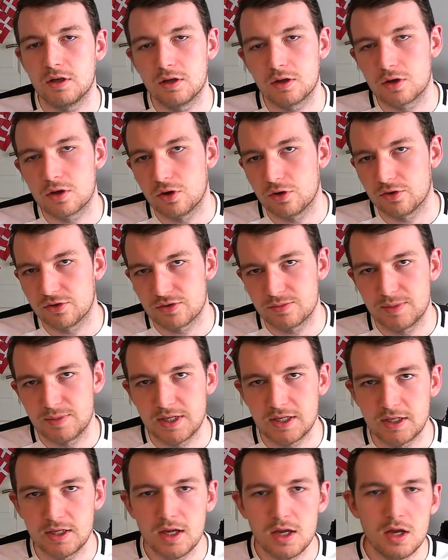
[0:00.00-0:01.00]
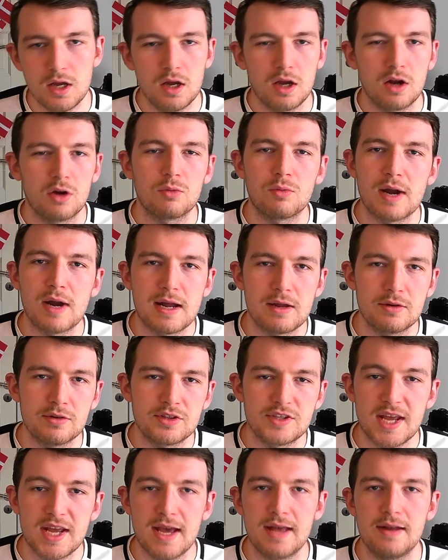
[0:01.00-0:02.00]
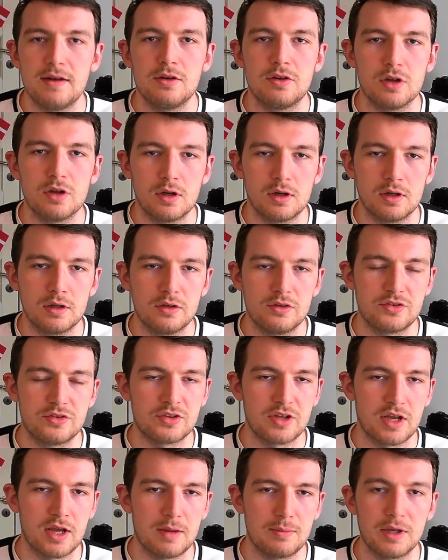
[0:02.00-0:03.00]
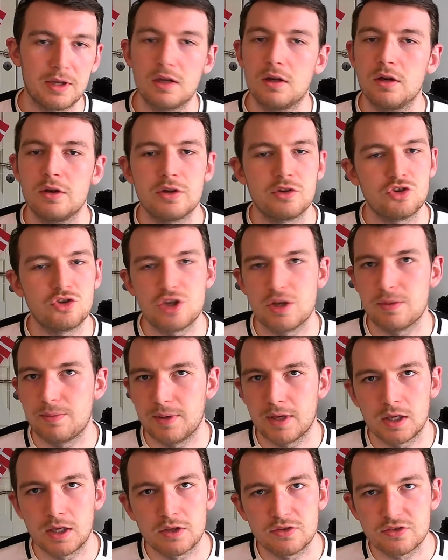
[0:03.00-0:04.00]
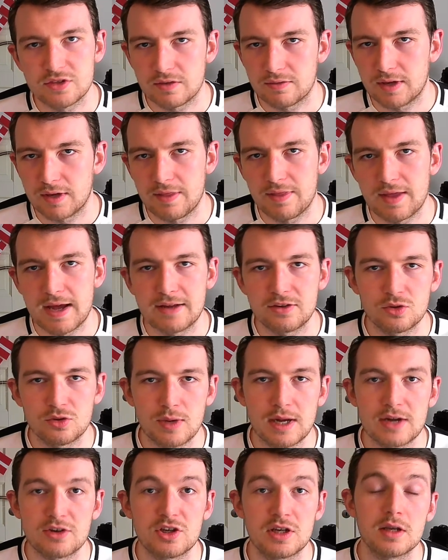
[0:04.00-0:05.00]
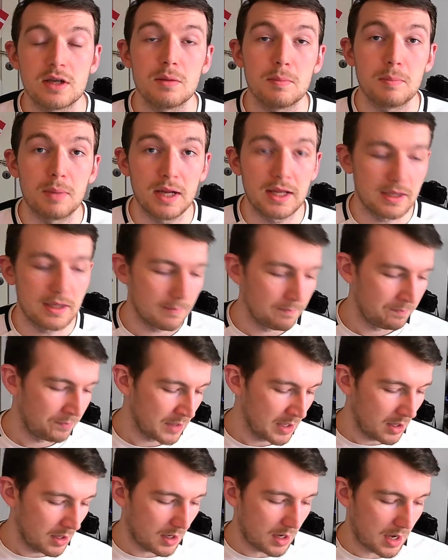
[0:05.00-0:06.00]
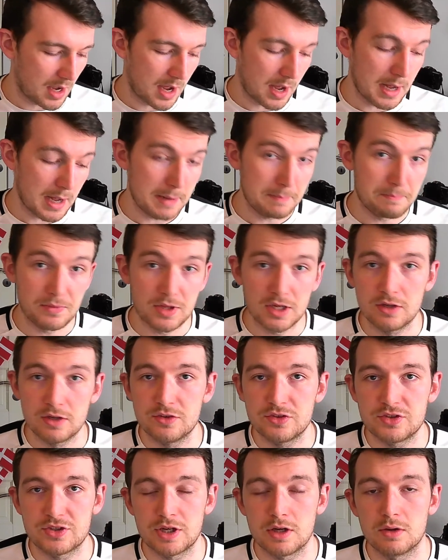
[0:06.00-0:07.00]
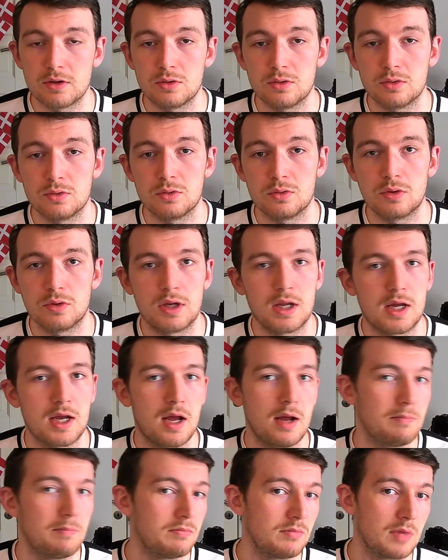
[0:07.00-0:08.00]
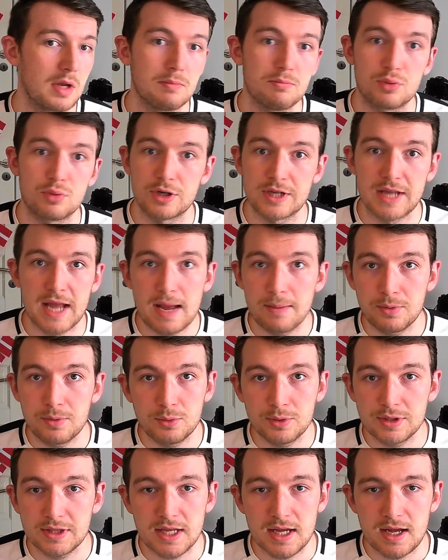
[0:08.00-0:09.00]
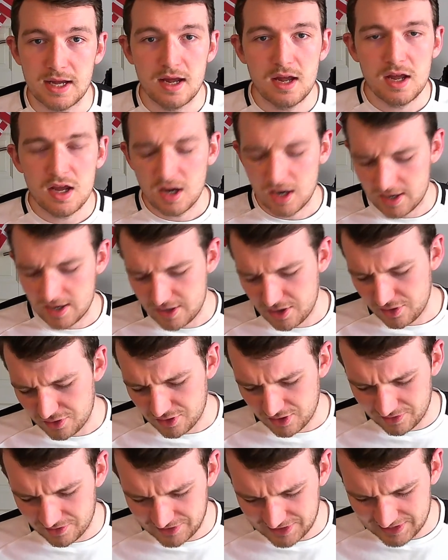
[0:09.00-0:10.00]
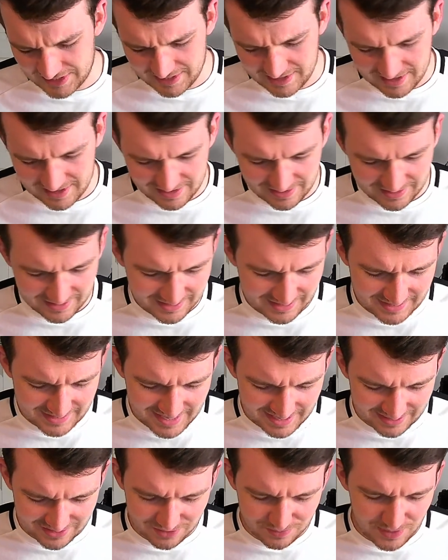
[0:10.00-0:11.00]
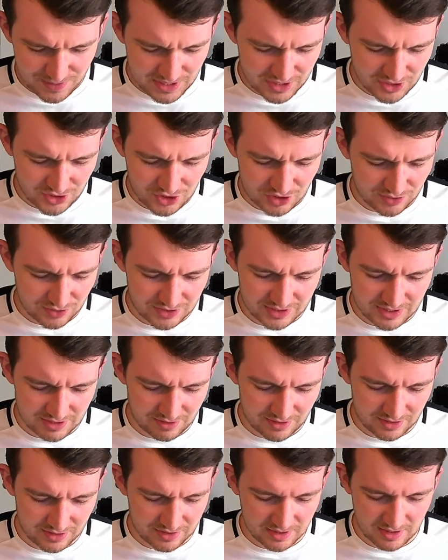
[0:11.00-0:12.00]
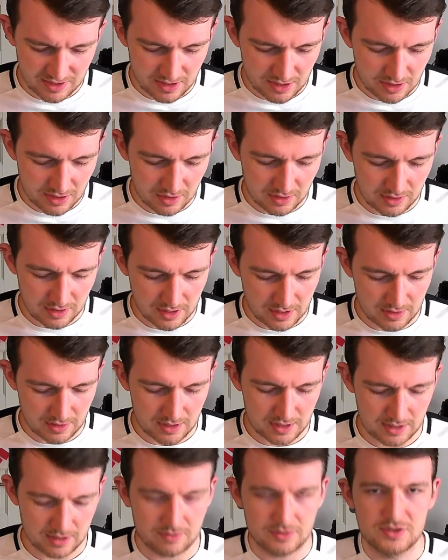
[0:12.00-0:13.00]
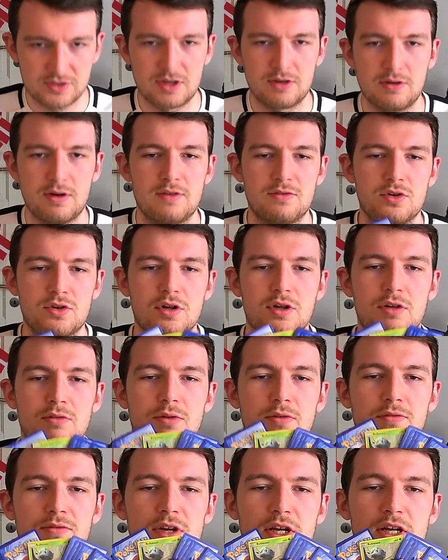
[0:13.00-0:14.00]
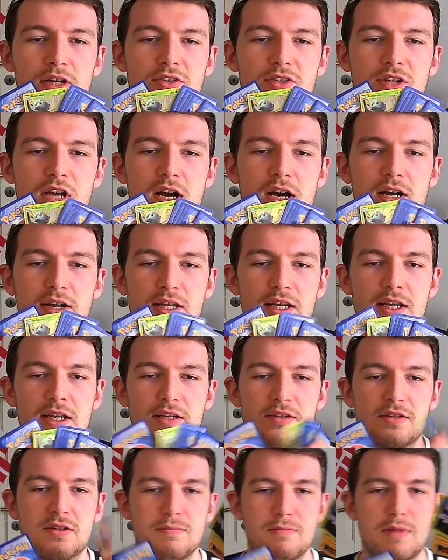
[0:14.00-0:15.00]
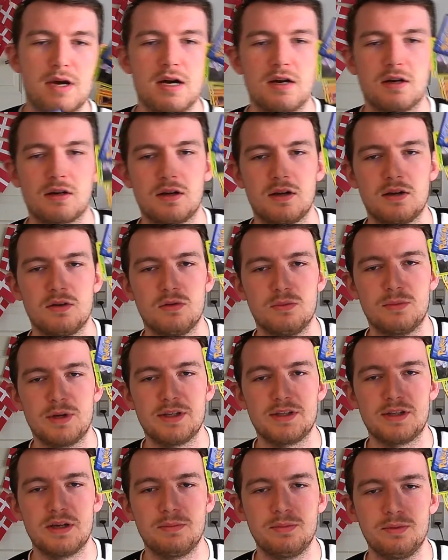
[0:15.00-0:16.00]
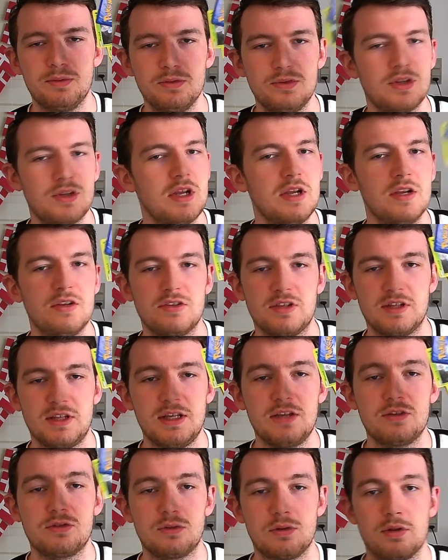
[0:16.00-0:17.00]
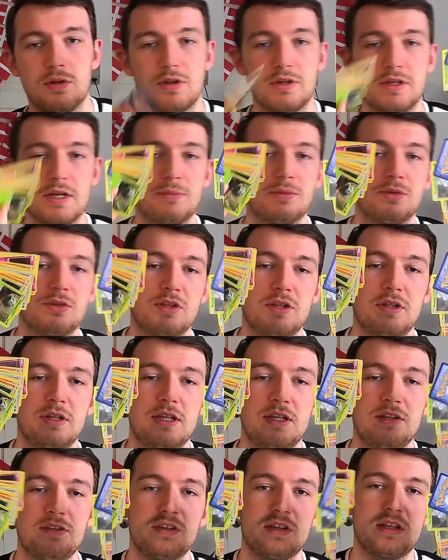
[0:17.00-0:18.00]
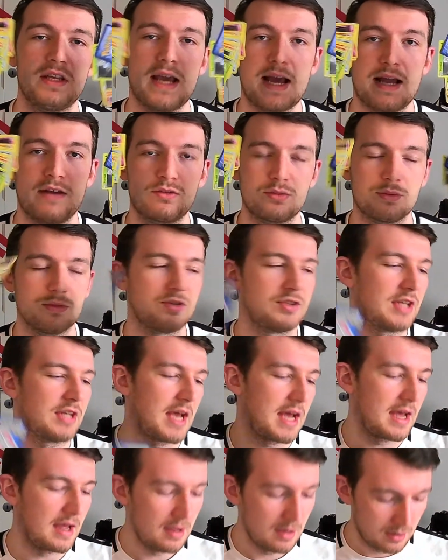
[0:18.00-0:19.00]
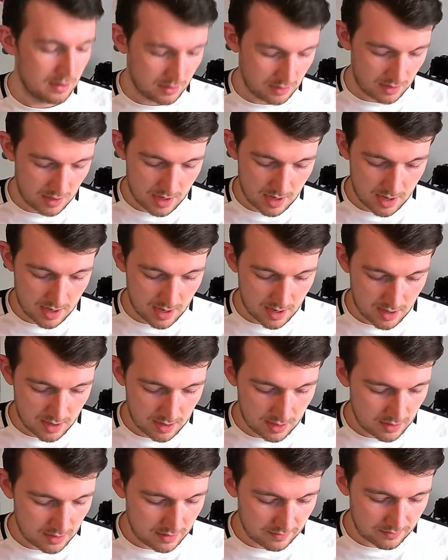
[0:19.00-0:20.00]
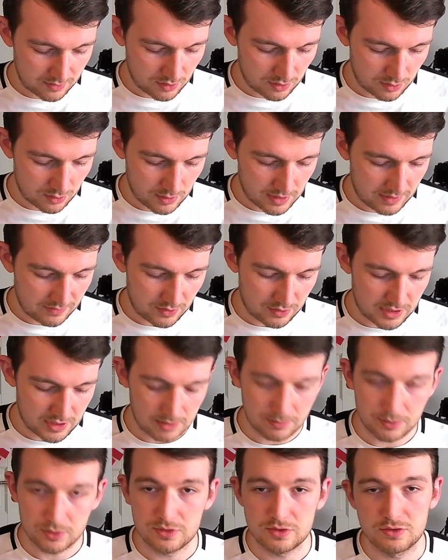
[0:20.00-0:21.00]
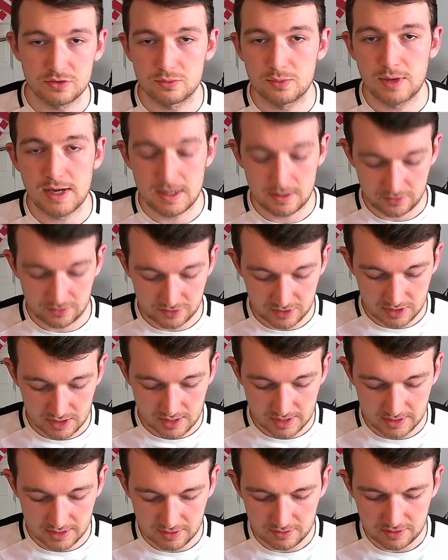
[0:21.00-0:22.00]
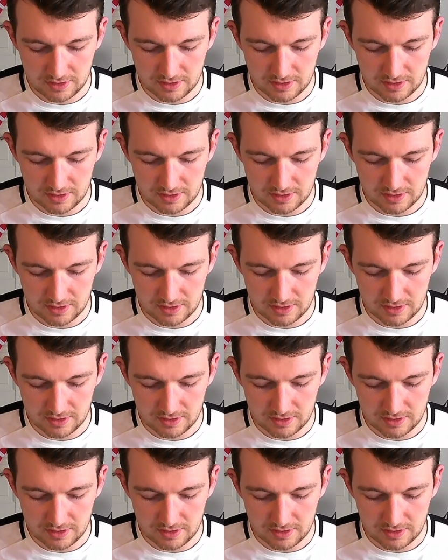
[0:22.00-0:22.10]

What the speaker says: going to cost me around $10, including shipping and stuff like that, to actually complete. And so like I'm pretty happy with that. I know that obviously like the Detective Pikachu series, so I've got a reverse card here to mark like all my doubles. So these are all the doubles and these are the actual set, and I've got quite a few doubles as well, so like